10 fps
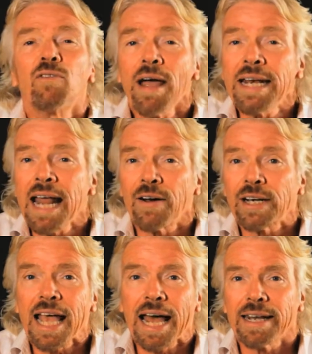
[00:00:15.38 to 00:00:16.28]
Right now
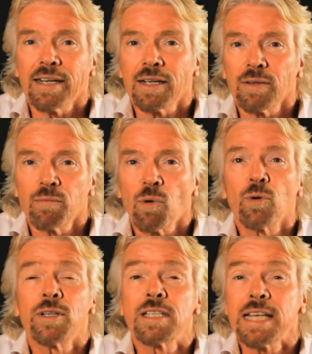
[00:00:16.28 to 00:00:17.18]
in Canada, more
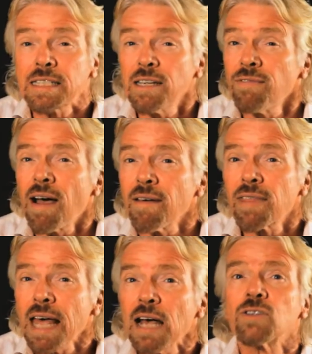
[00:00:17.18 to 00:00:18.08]
than
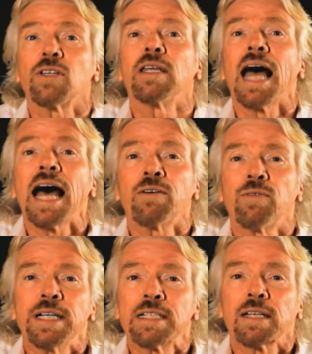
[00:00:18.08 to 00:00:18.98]
65,000 at
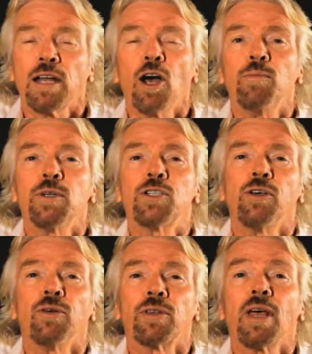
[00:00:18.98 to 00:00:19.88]
risk and homeless
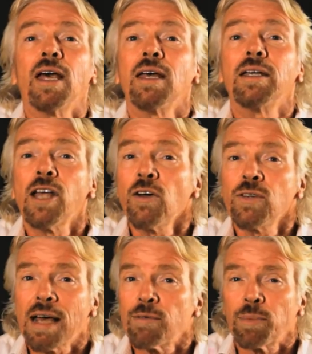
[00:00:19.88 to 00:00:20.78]
youth don't
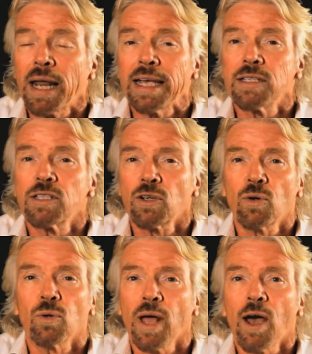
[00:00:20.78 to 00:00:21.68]
have a place to
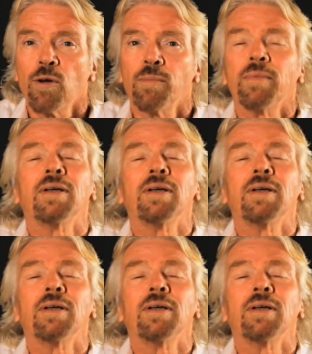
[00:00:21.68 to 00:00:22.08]
call home.